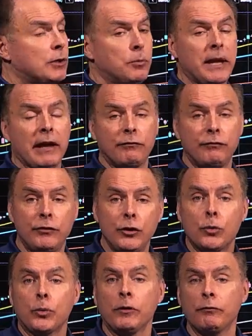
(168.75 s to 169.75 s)
that we have
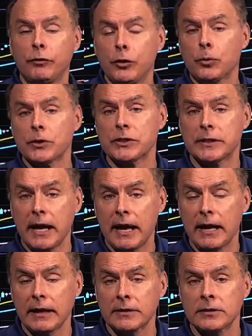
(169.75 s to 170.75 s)
fewer and fewer
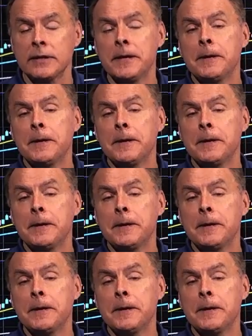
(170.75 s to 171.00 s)
stocks